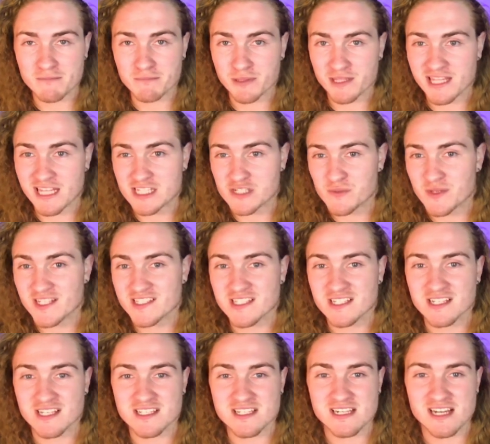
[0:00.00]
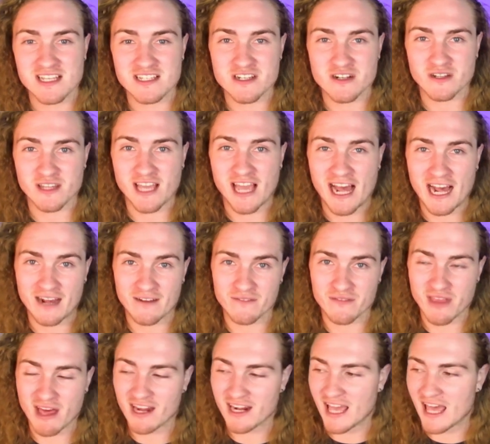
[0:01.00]
but that's because it doesn't necessarily have
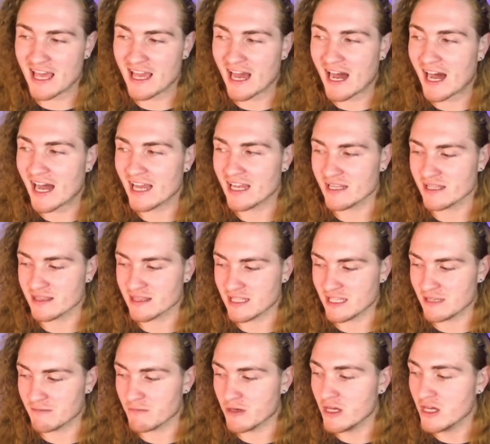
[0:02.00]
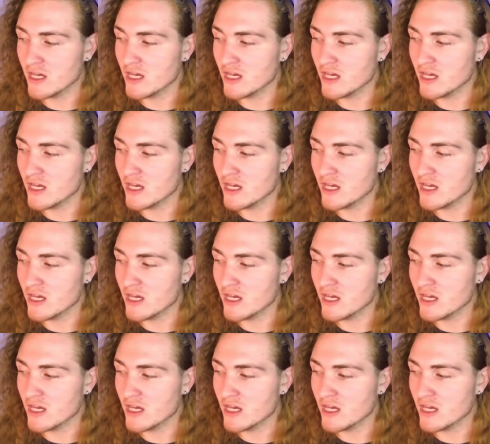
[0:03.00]
that A I theme